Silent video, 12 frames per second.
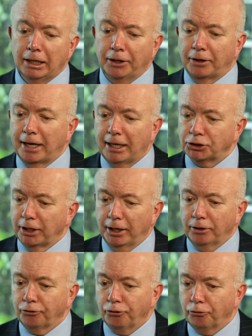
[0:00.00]
and Car
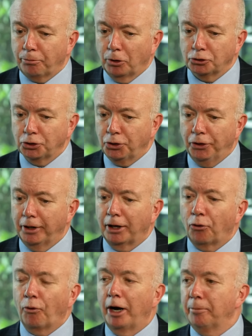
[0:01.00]
Sales is prosecuting
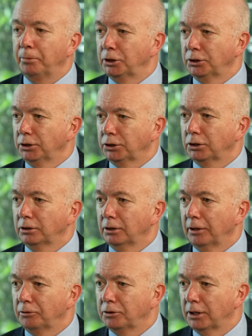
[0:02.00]
a great business
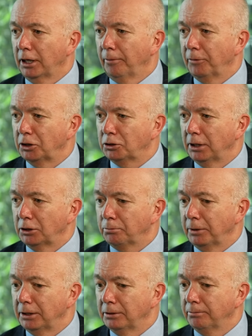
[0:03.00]
that's
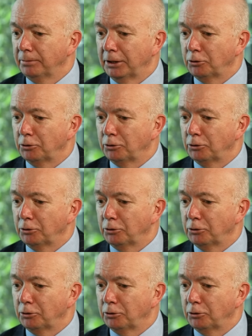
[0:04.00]
been